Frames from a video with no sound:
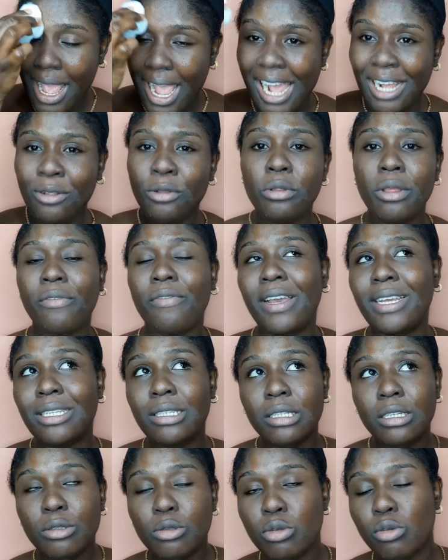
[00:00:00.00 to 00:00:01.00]
I don't know if I
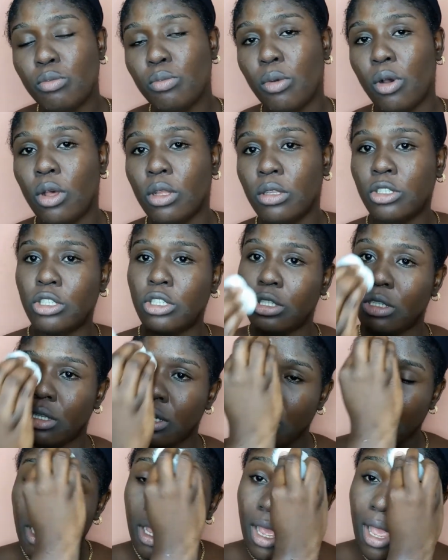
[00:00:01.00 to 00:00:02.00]
did it too much,
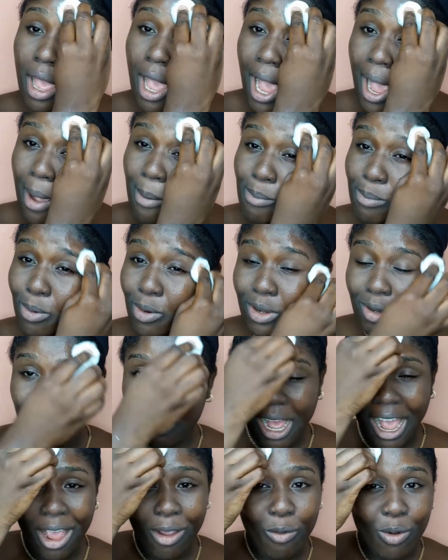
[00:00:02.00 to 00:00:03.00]

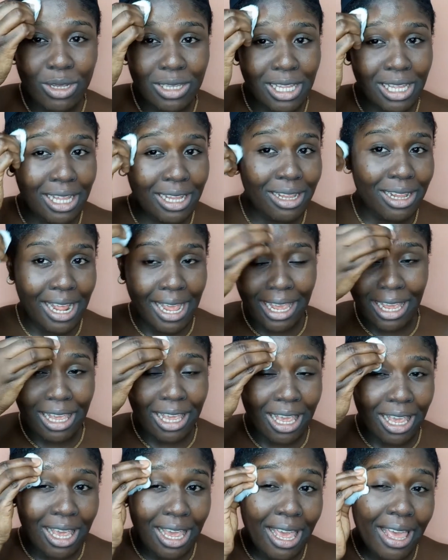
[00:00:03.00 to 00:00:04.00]
but I wanted
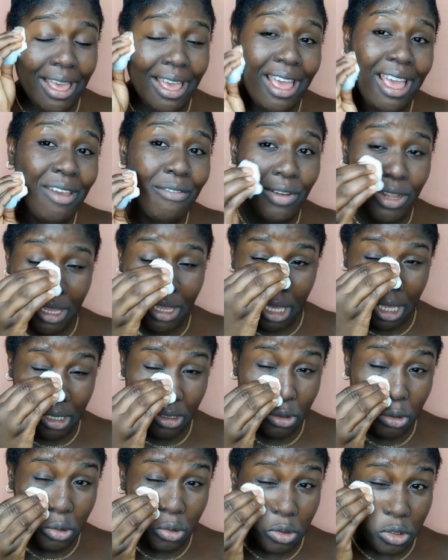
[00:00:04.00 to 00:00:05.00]
like
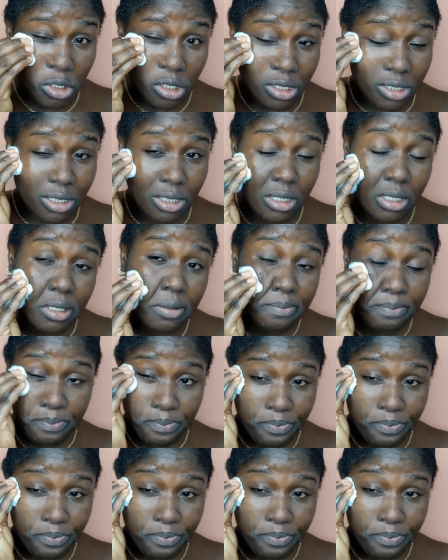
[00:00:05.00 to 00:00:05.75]
everything to just,